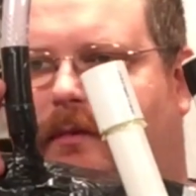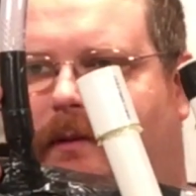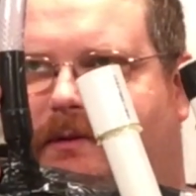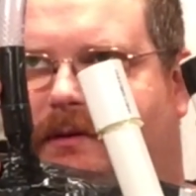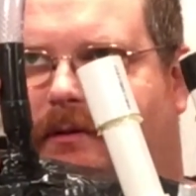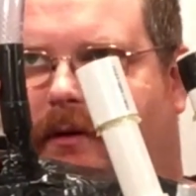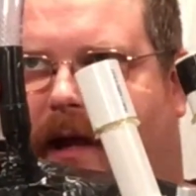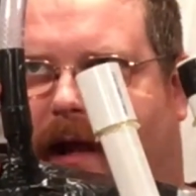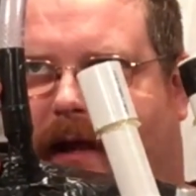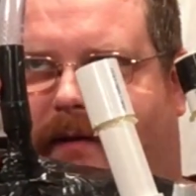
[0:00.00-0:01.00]
up to
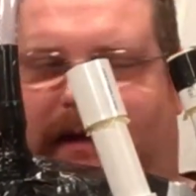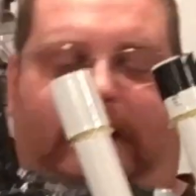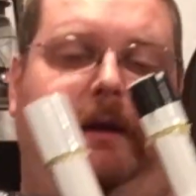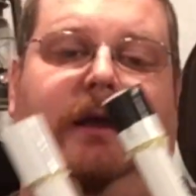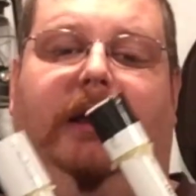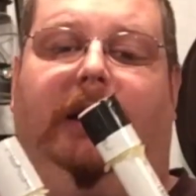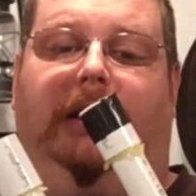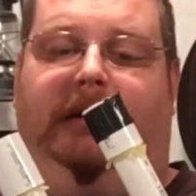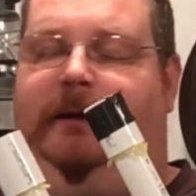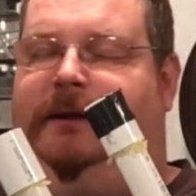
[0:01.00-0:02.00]
A, I think.
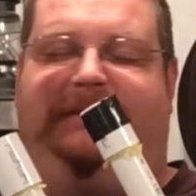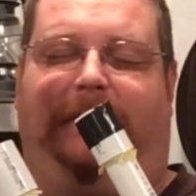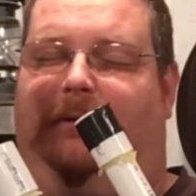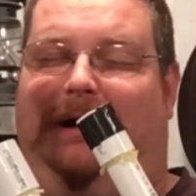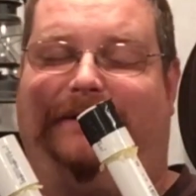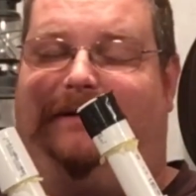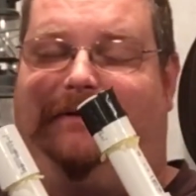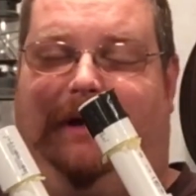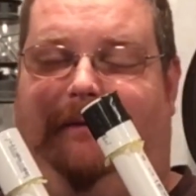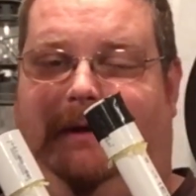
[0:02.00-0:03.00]
It's been a while since I've
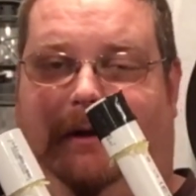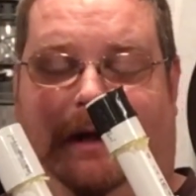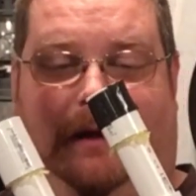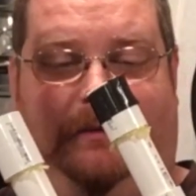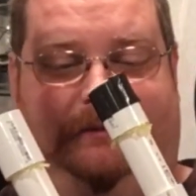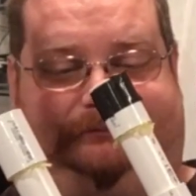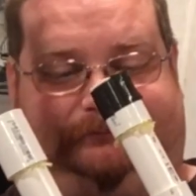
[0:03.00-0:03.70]
tried to figure it out, but